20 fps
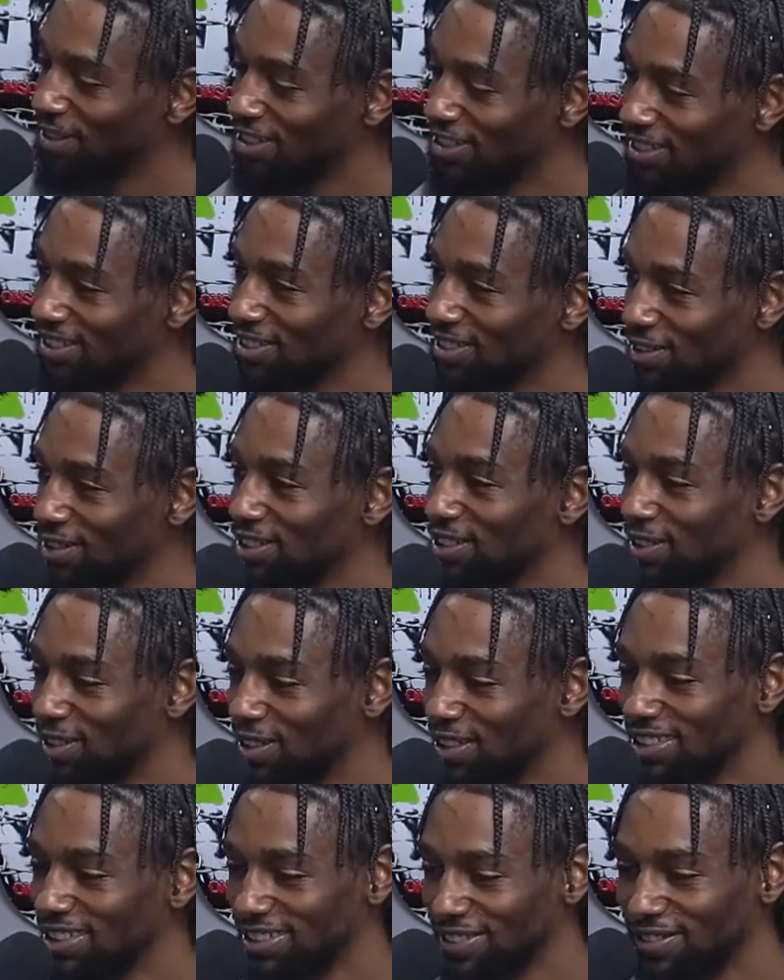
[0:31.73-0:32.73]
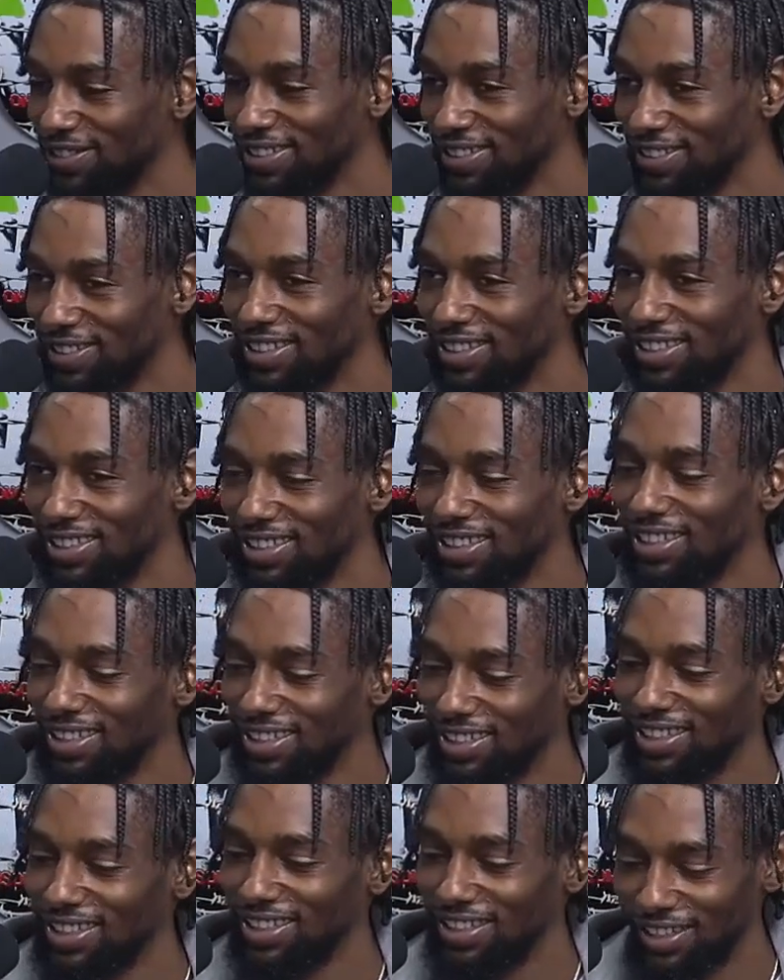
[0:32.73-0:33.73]
Young Bag Chasers collective in
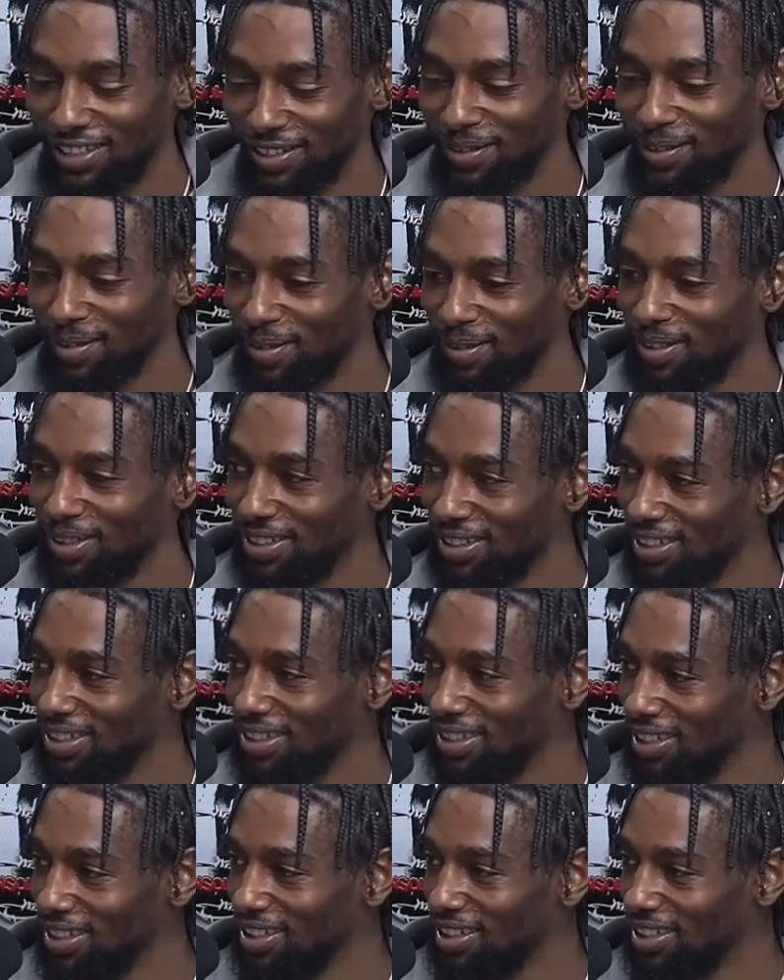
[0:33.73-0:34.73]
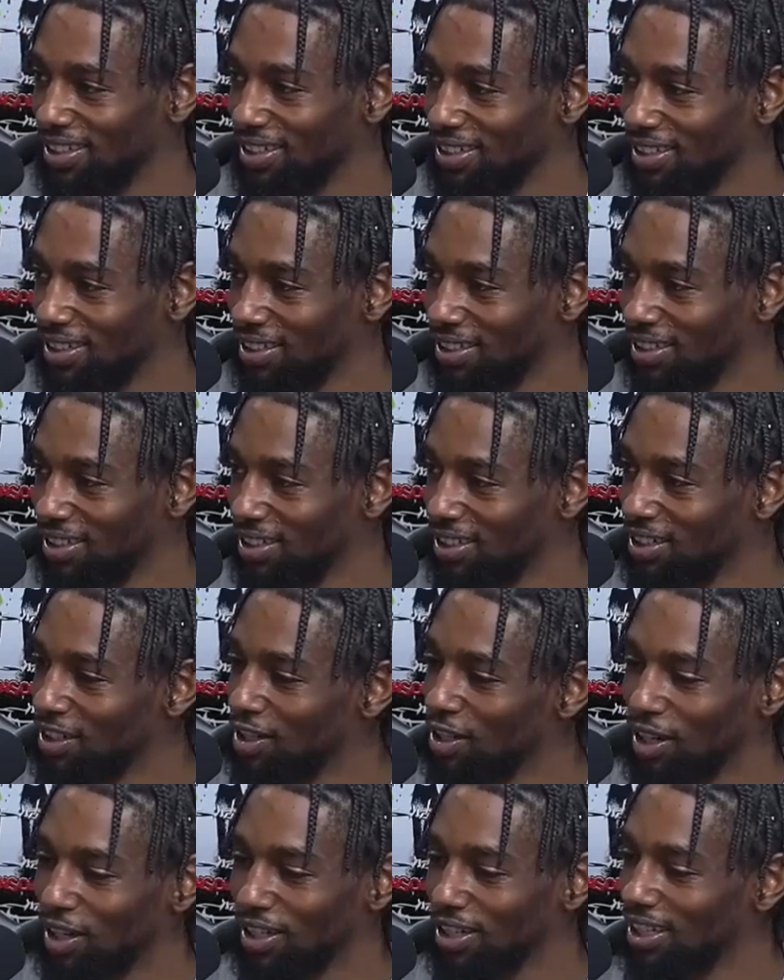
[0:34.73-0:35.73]
Philly's ongoing gang war.
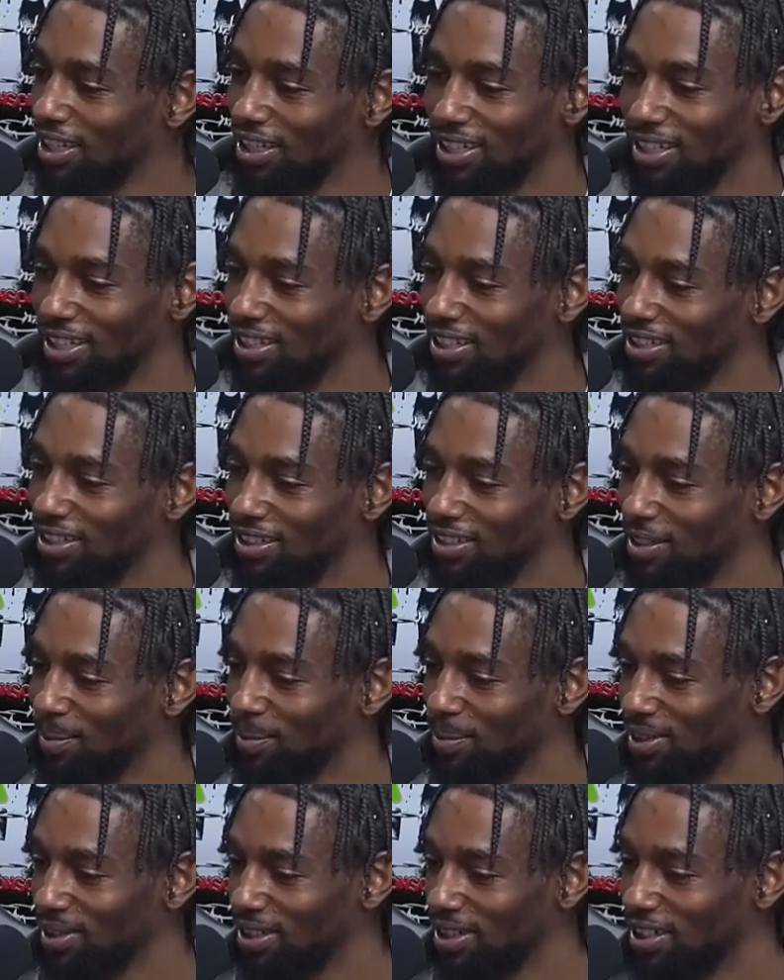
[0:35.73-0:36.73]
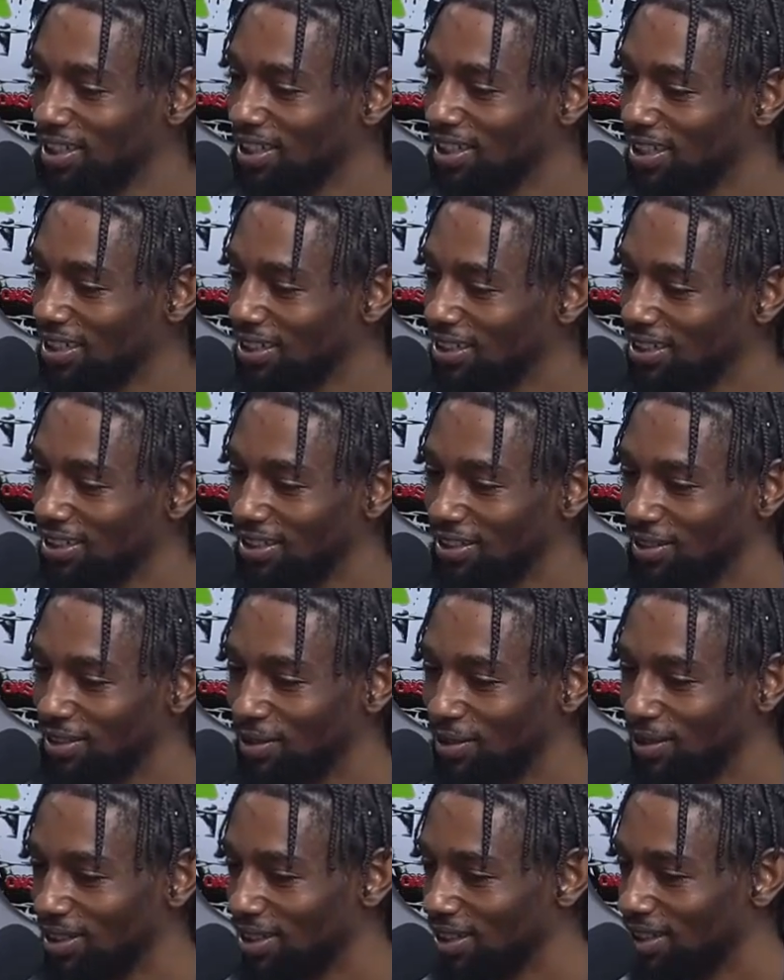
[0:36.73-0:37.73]
Authorities considered
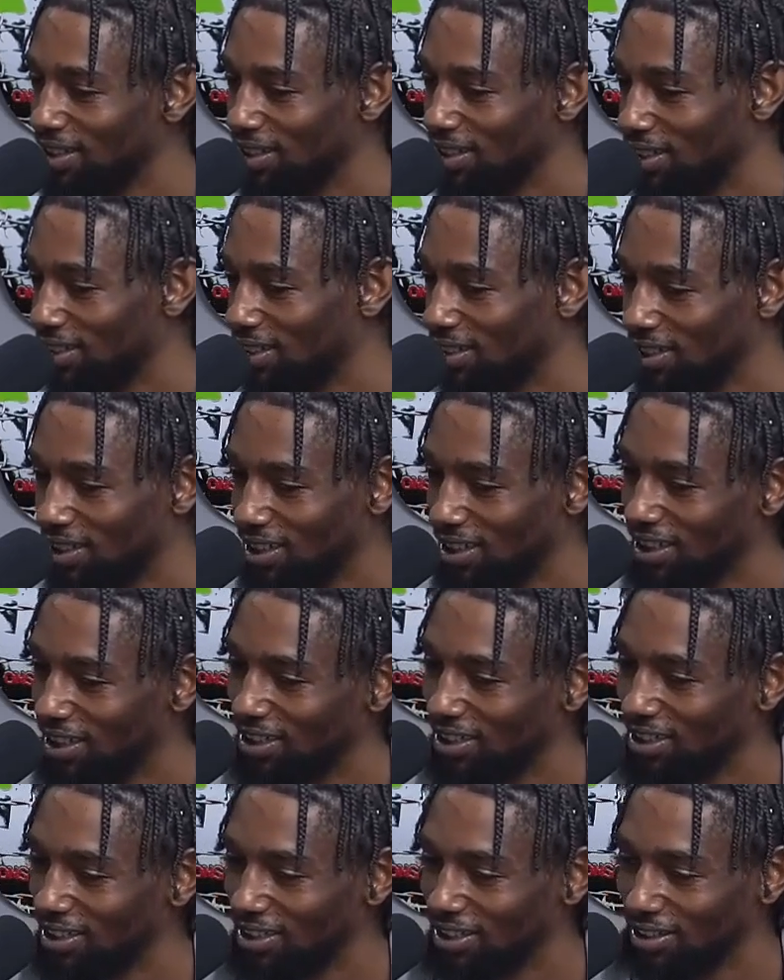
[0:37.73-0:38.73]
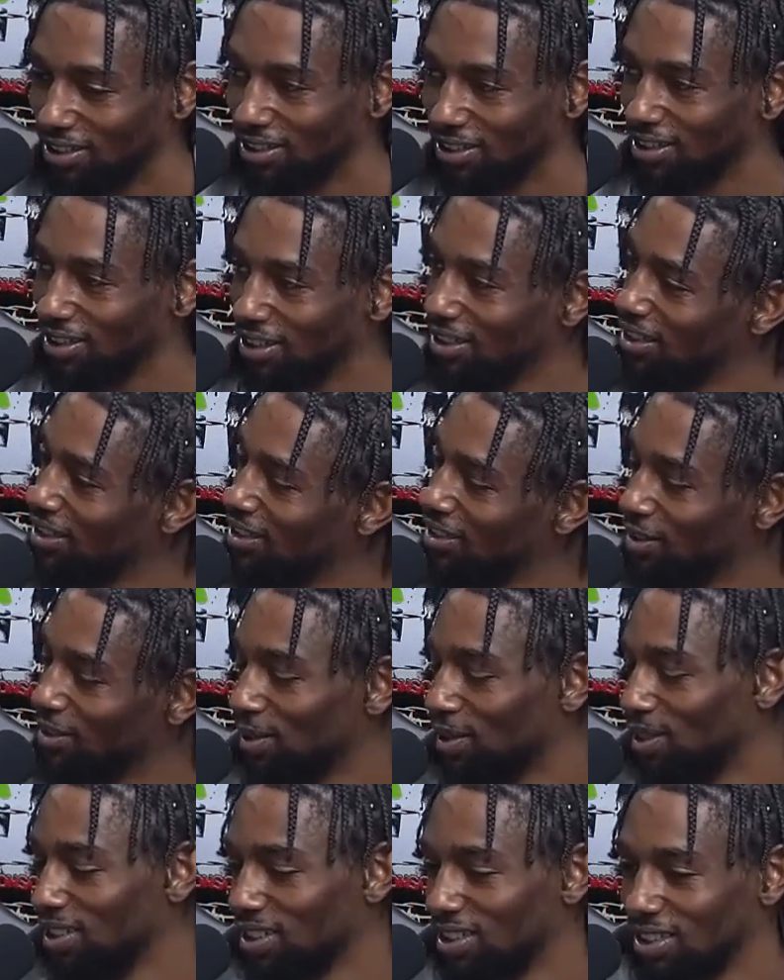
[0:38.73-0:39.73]
YBC Dul the ringleader of a
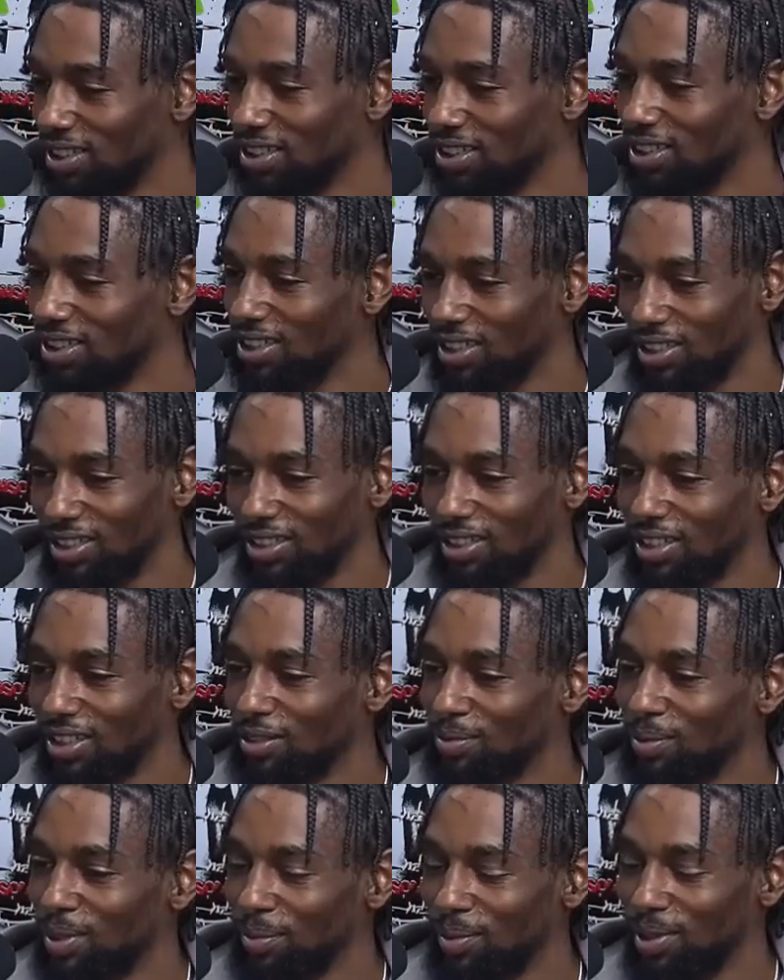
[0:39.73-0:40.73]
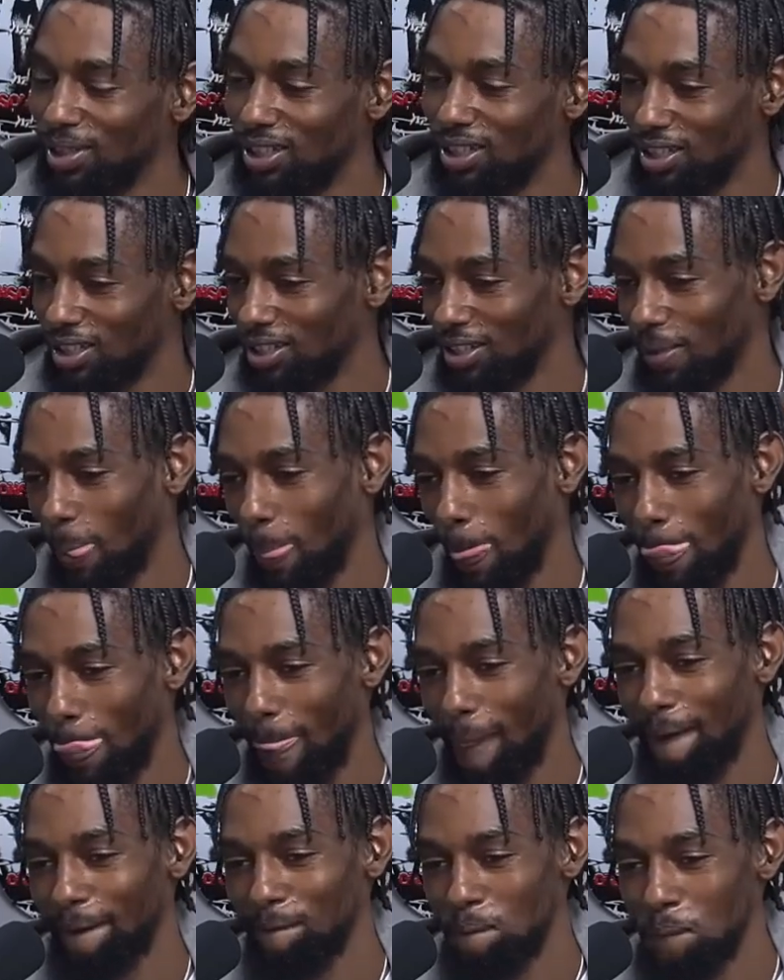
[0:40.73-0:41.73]
dangerous gang based in West
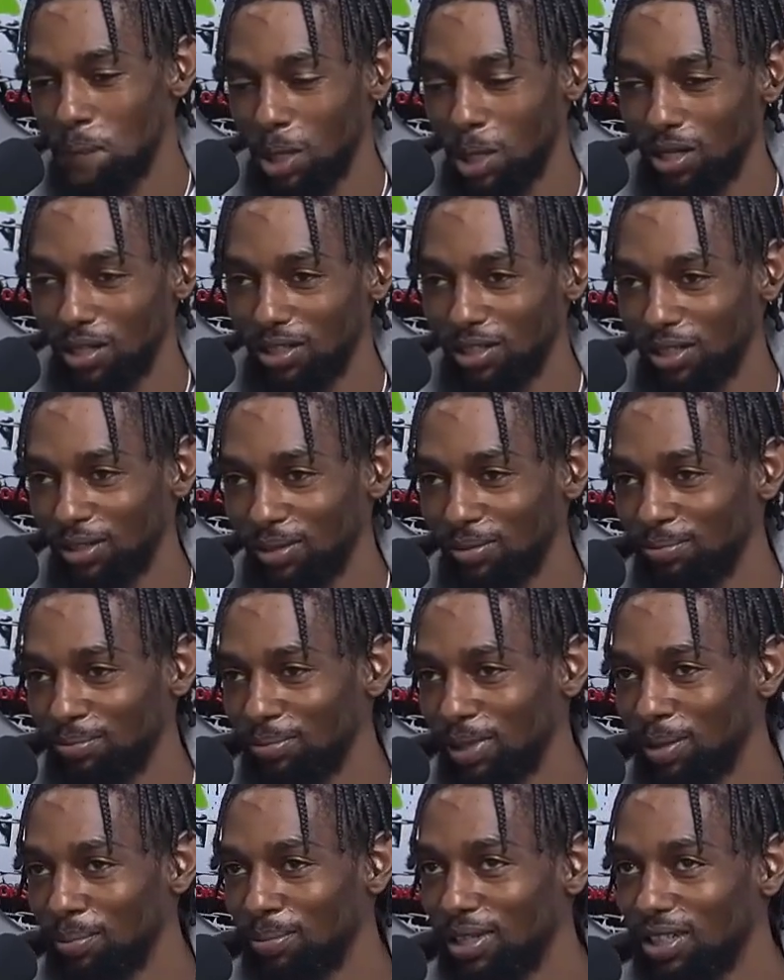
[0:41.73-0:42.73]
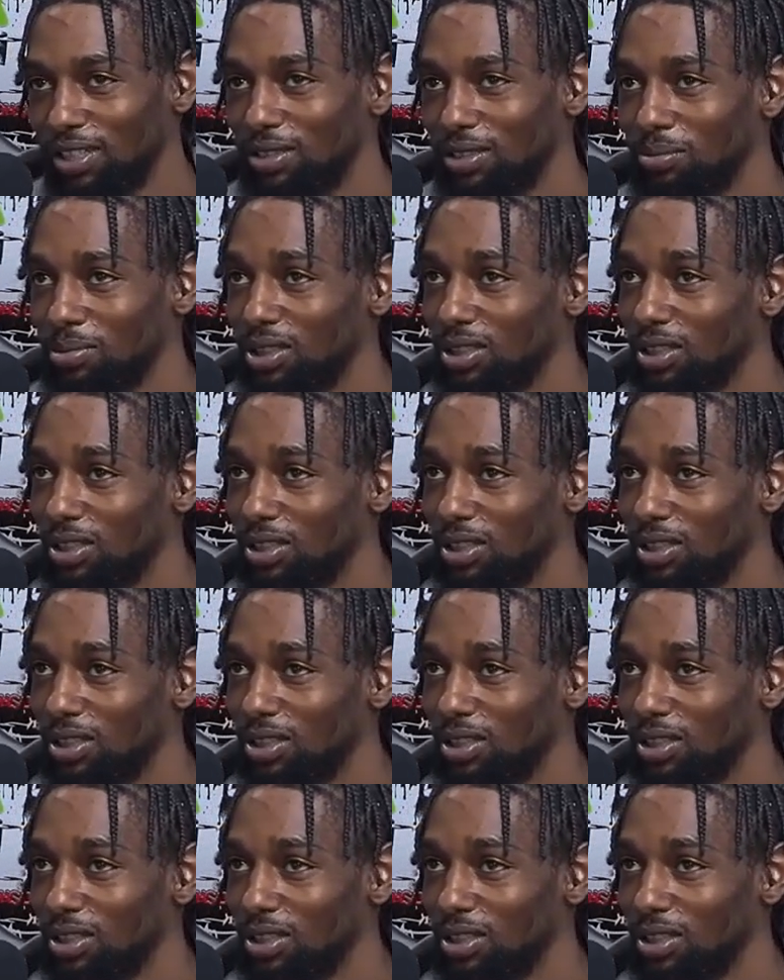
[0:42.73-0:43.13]
Philadelphia known as the Young Bag